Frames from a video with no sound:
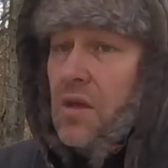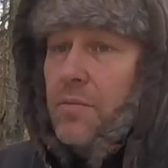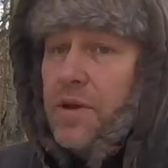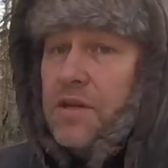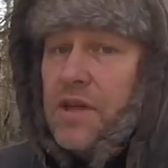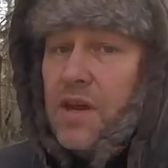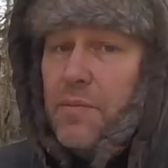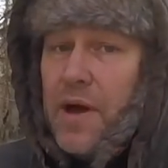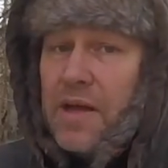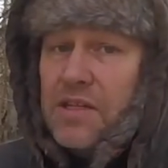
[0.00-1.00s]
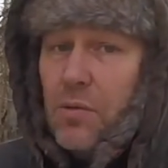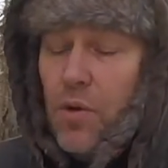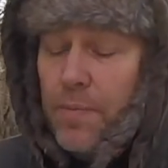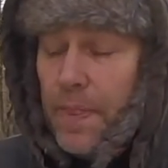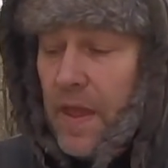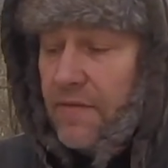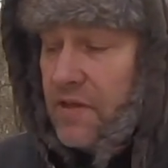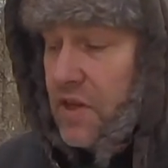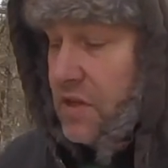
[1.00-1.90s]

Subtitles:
but it's not impossible. I've seen